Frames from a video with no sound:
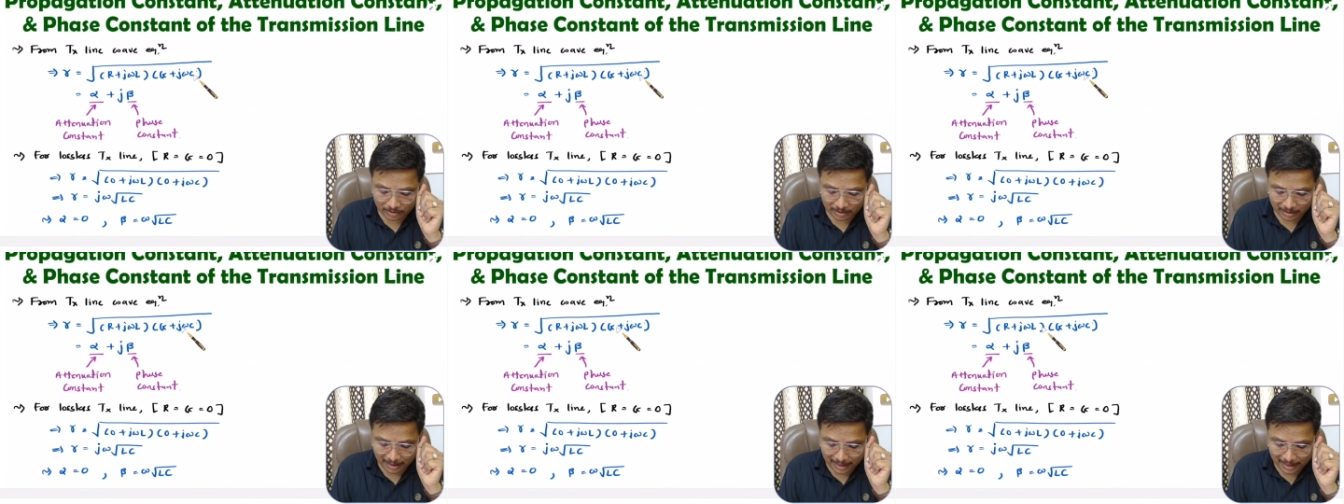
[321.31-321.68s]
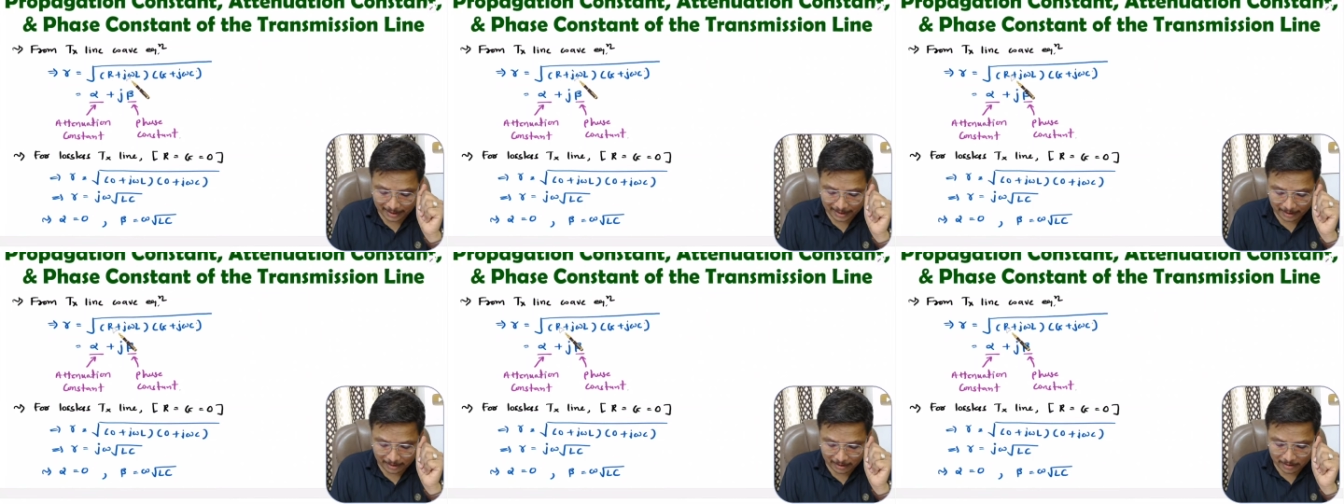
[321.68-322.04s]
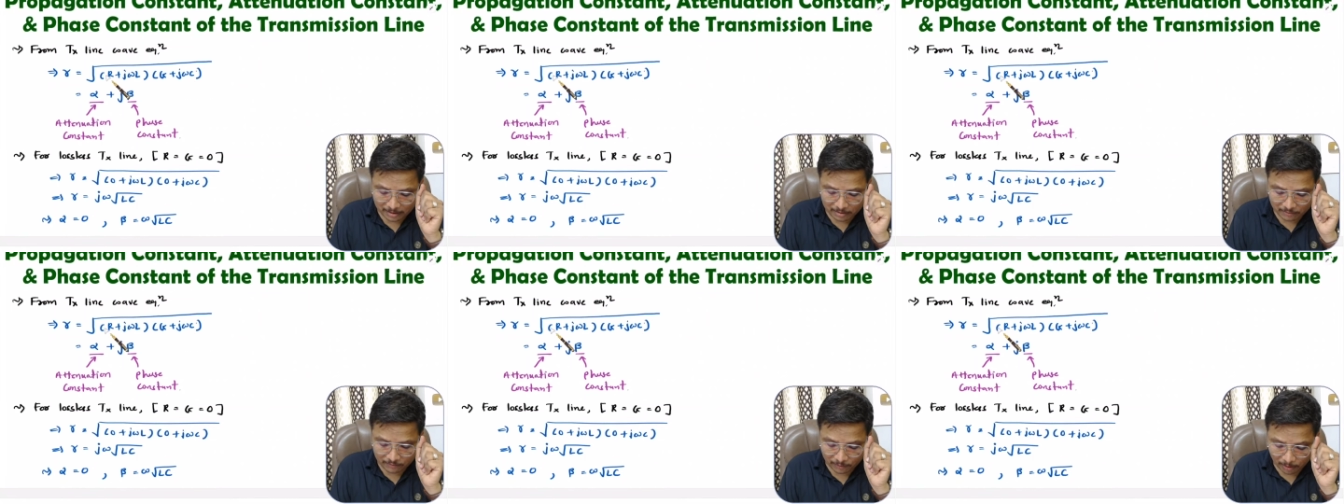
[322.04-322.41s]
and
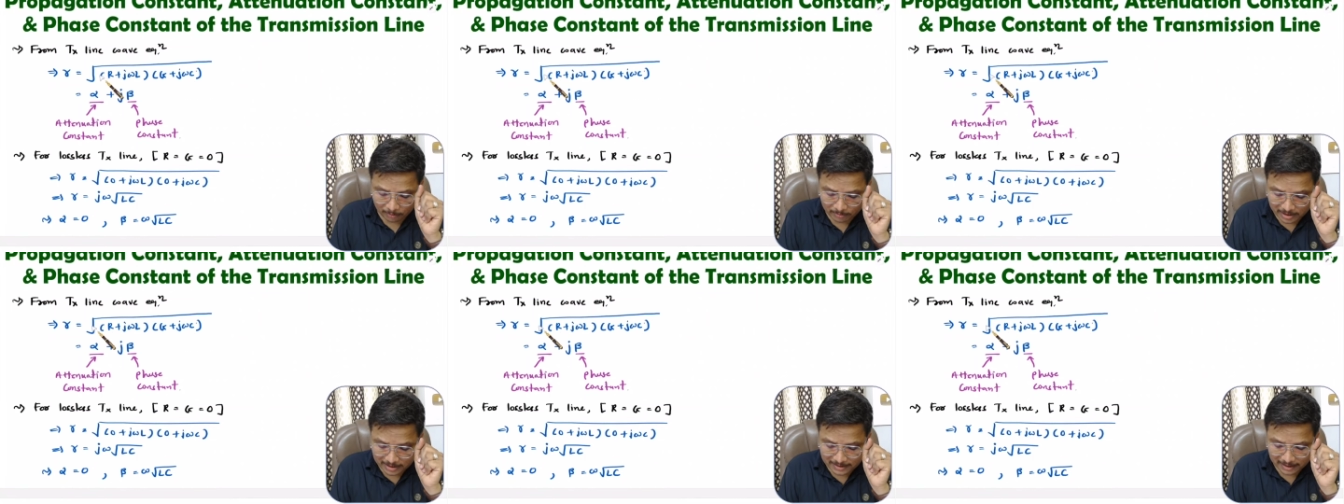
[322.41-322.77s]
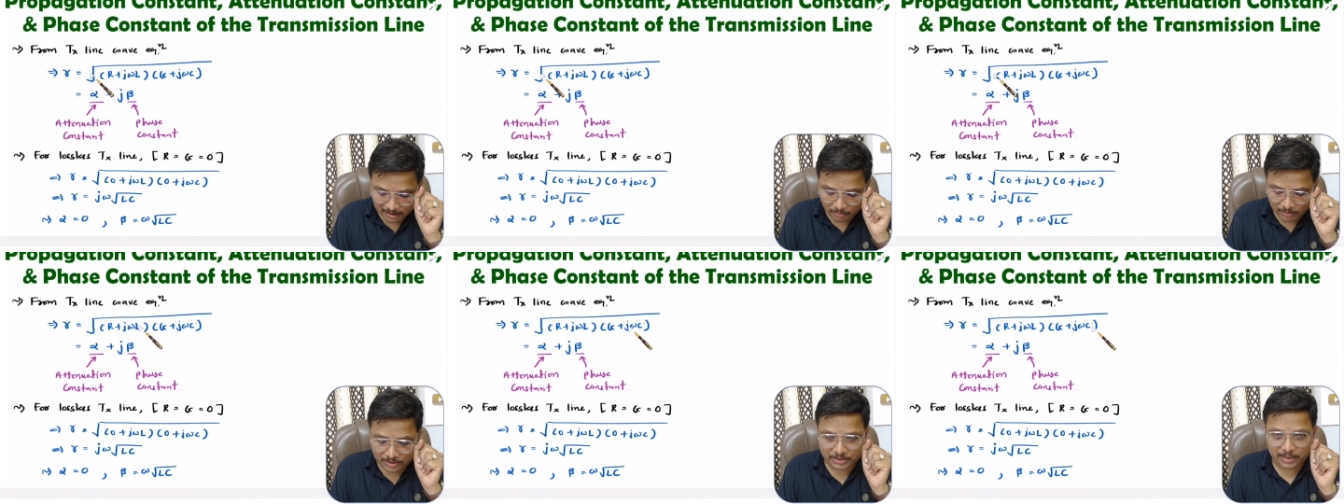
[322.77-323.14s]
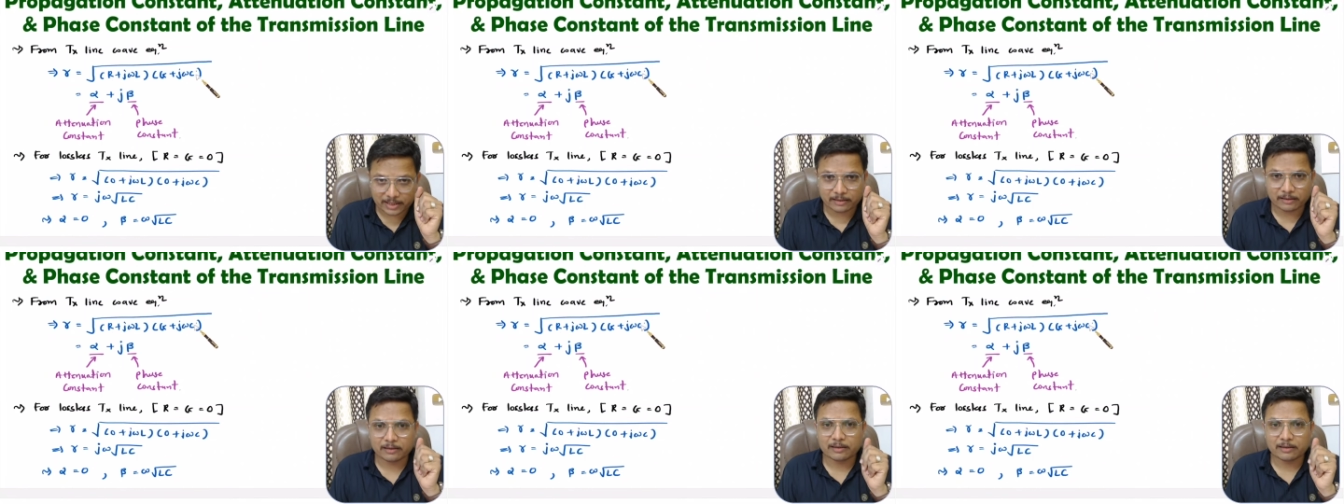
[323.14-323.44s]
from this equation